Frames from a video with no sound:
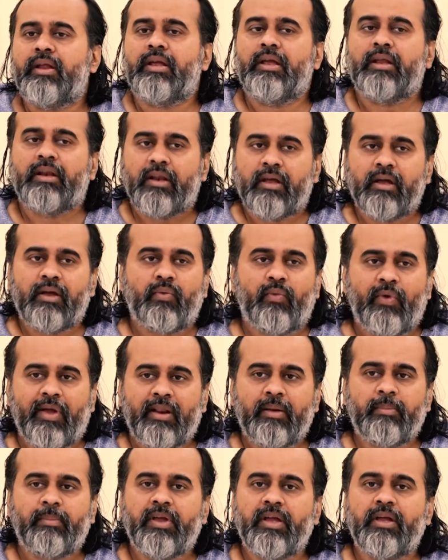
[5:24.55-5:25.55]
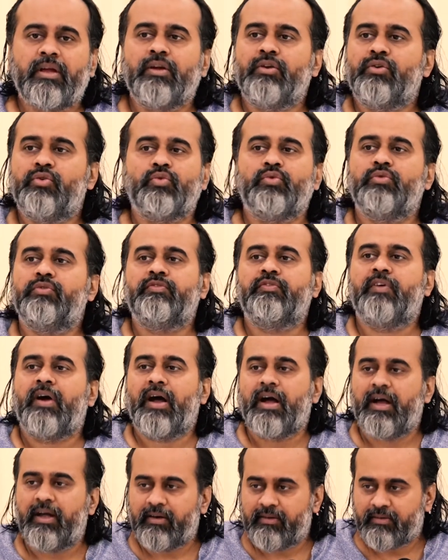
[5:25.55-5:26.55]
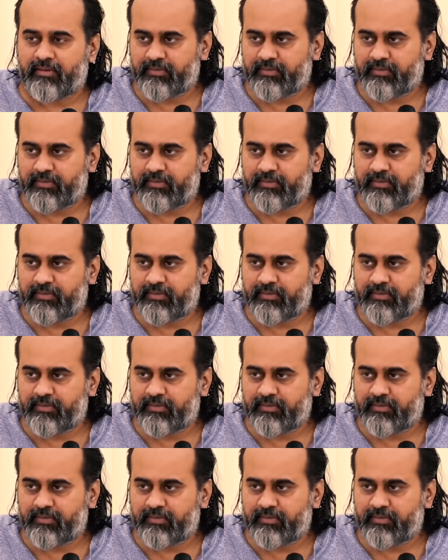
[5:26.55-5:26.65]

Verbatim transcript: inner well being too far.